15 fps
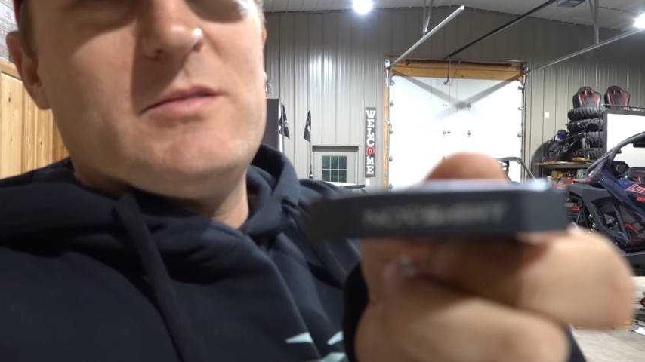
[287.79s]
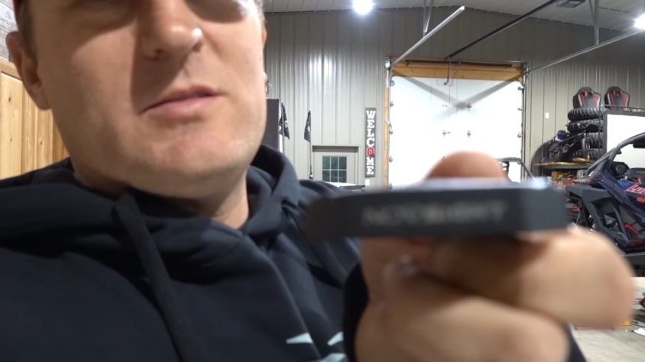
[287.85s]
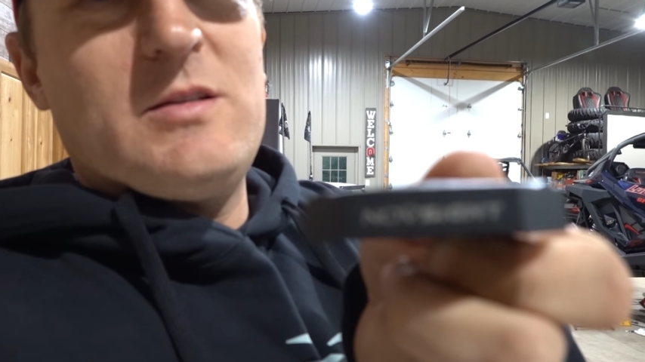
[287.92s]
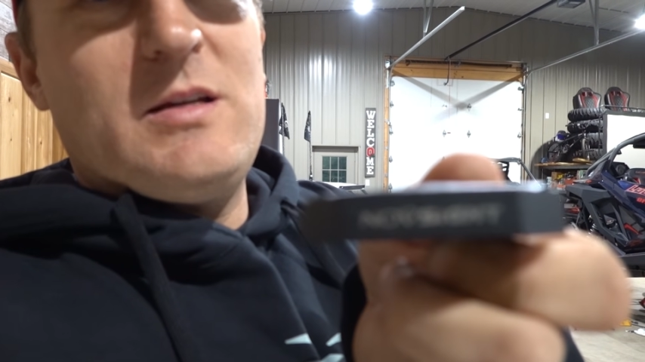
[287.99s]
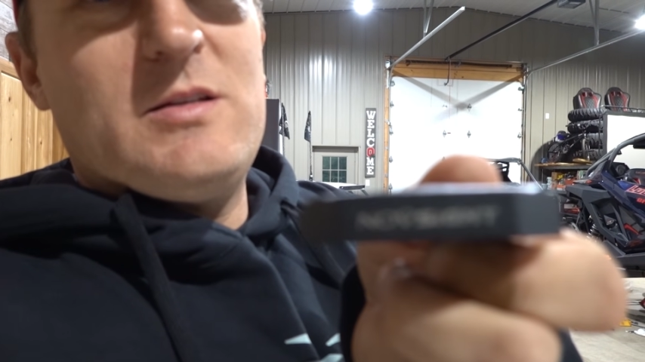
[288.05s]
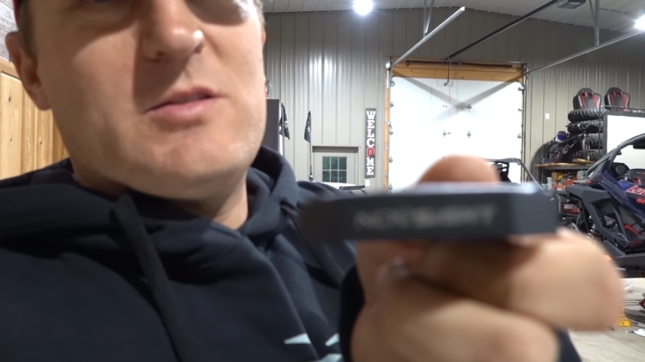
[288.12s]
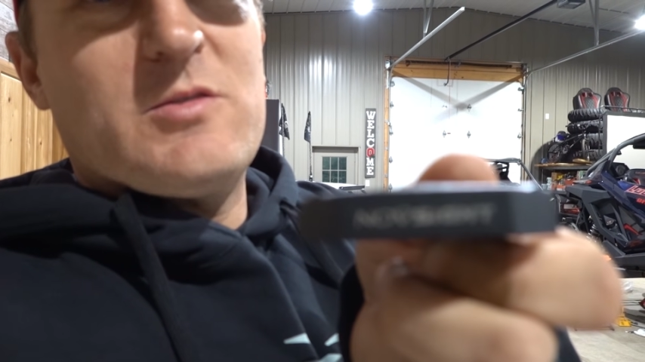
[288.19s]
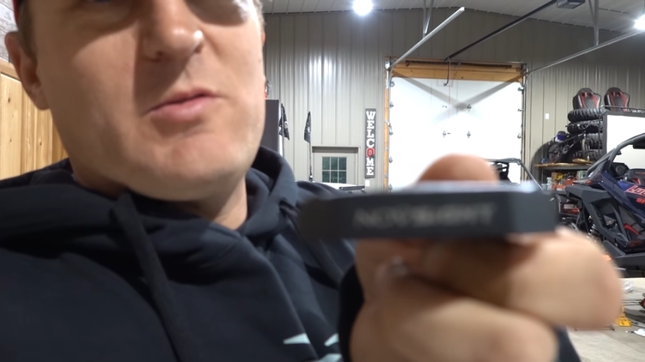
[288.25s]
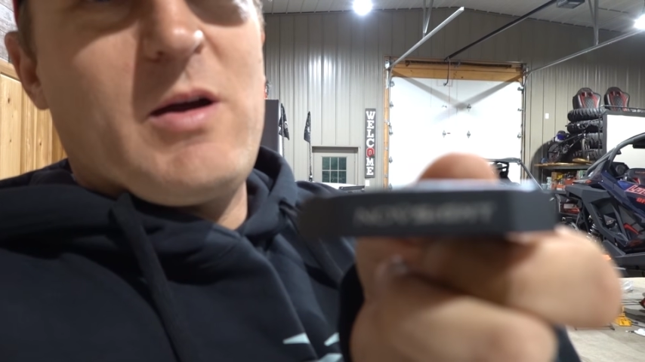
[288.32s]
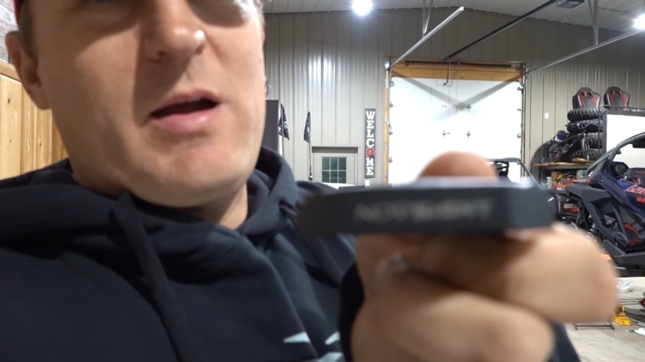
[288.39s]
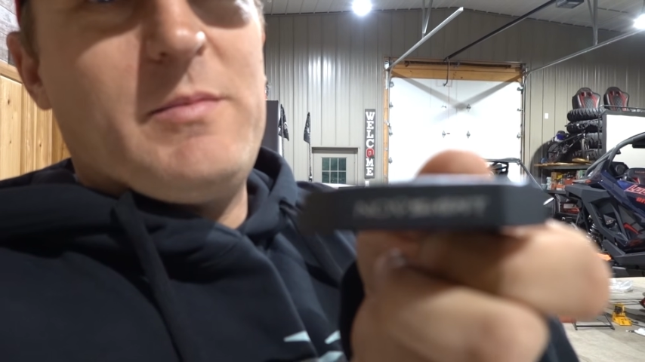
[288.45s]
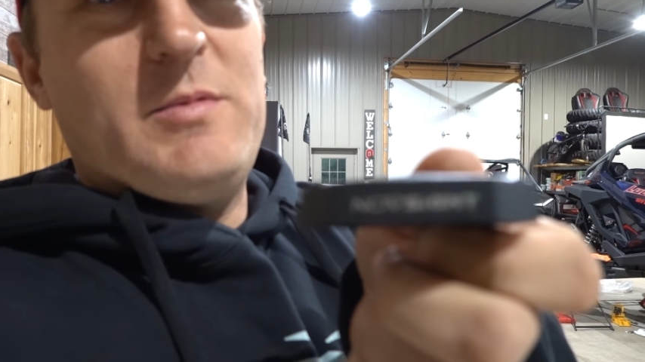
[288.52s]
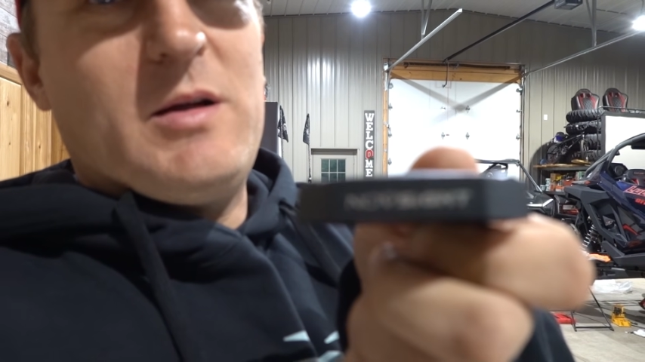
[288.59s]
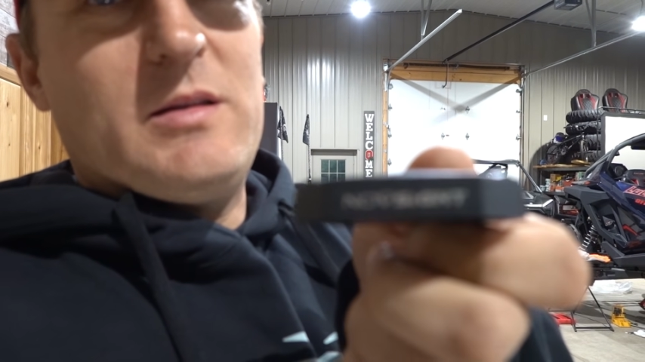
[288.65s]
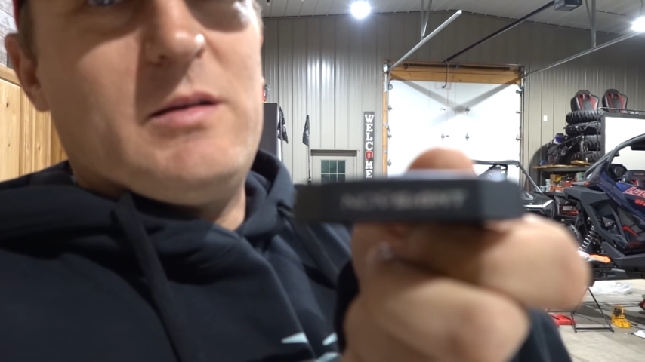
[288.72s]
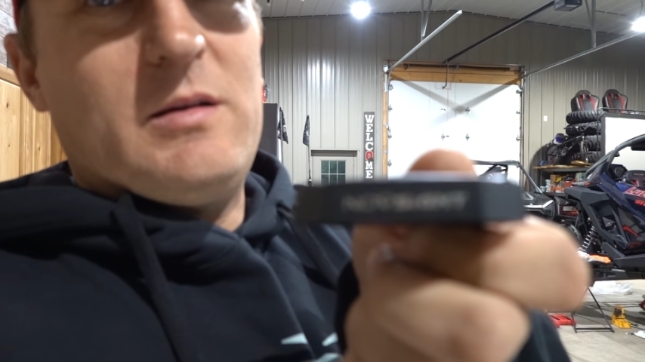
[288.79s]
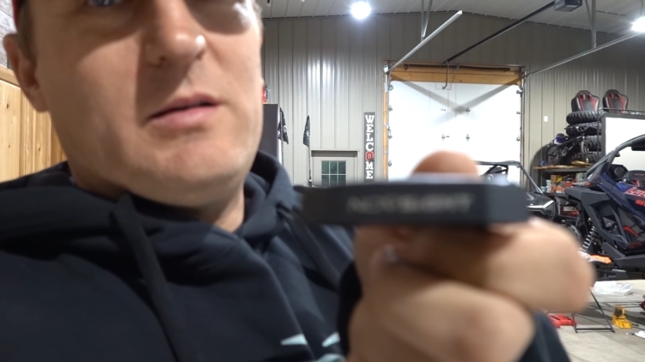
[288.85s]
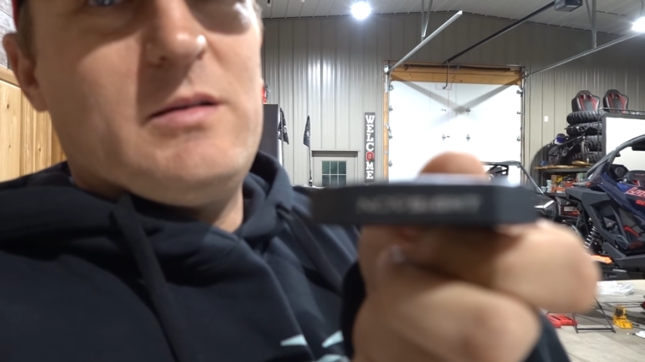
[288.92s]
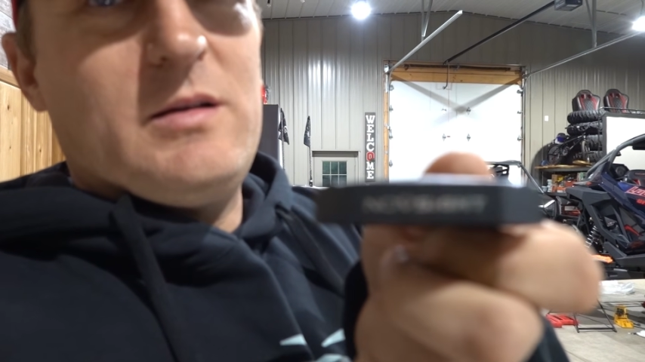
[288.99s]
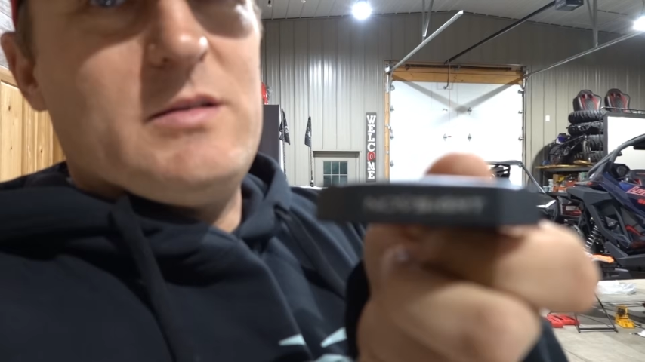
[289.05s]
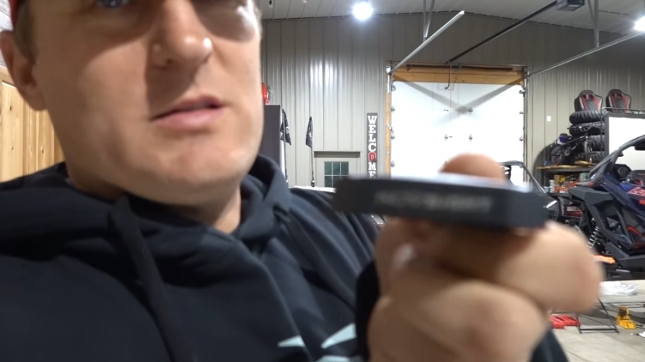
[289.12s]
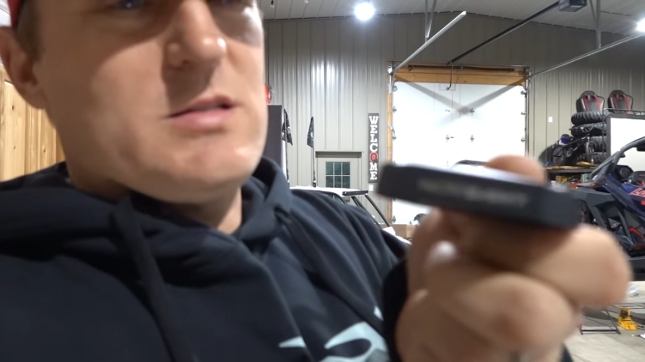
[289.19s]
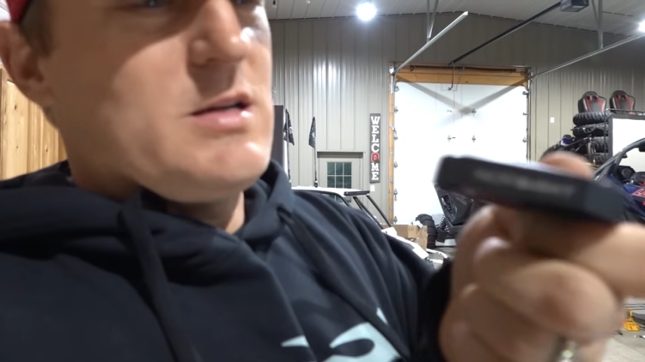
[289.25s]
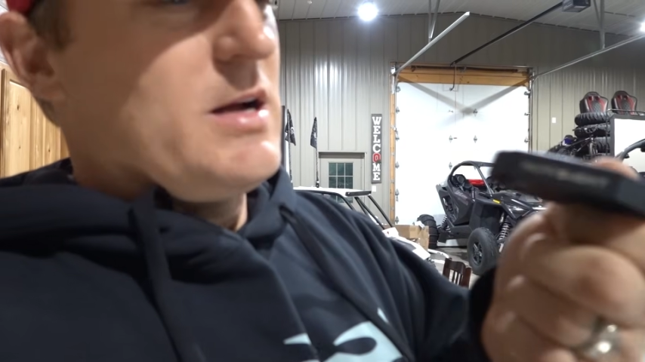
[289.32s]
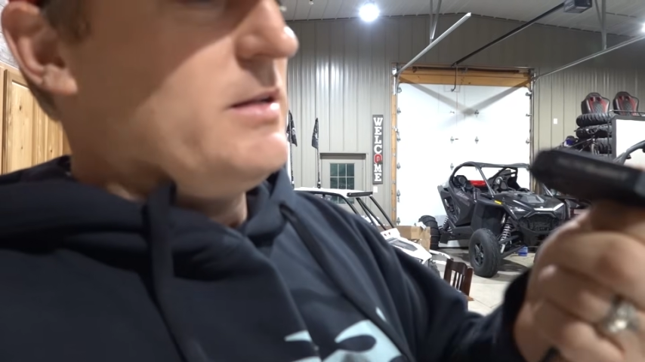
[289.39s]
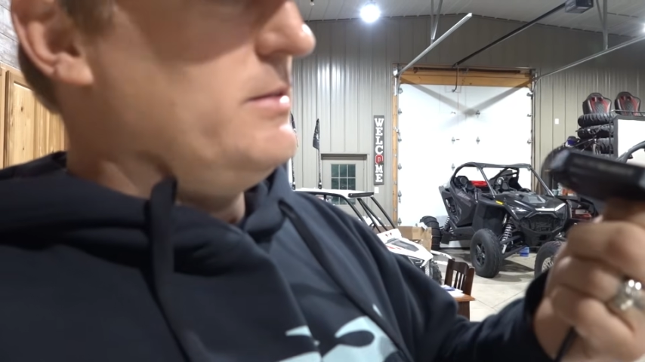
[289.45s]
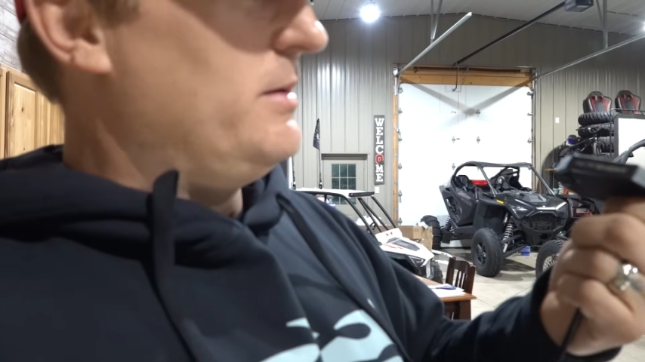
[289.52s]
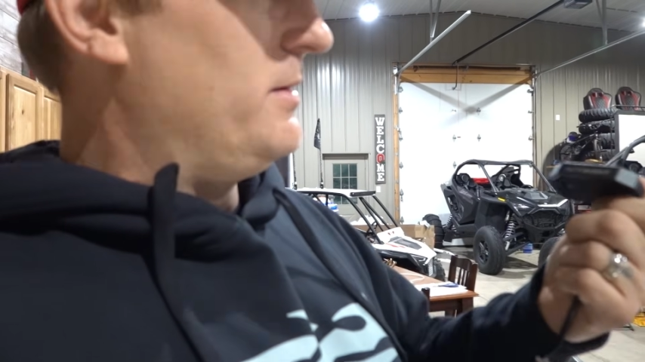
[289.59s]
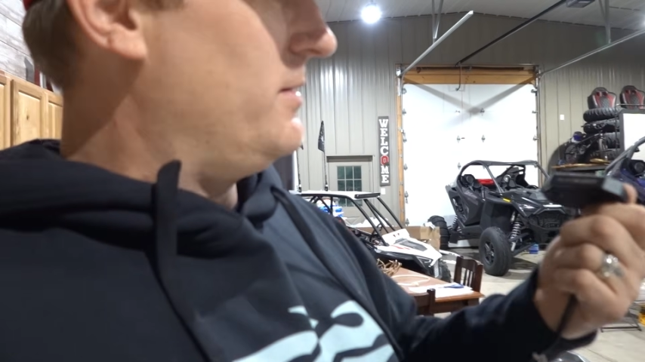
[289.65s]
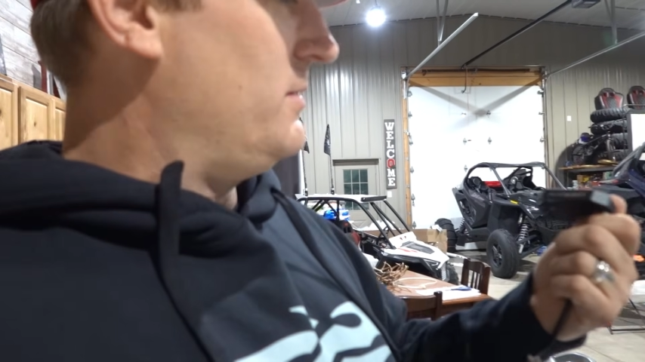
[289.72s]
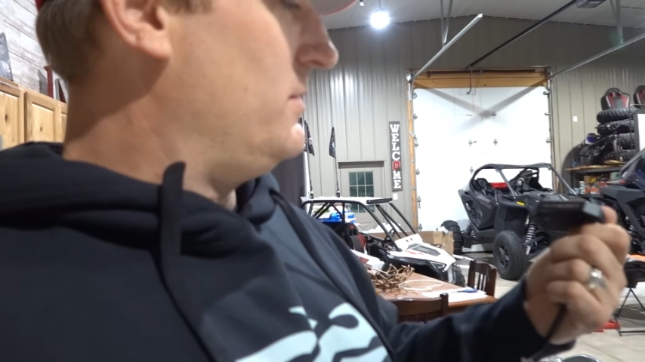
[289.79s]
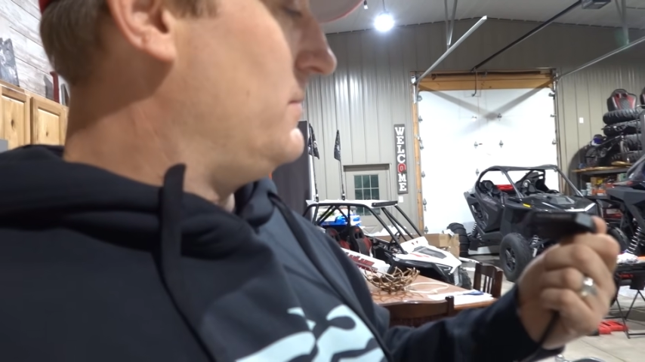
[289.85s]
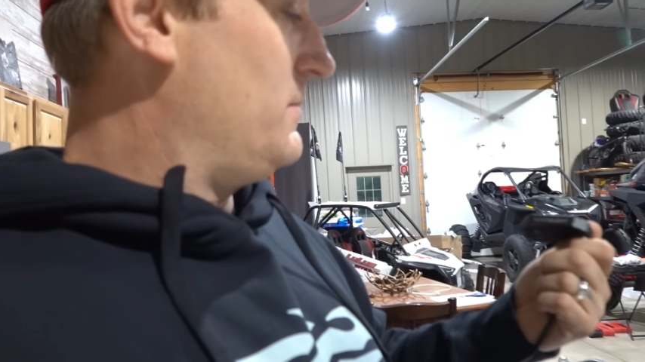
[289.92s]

inscribed on the side there.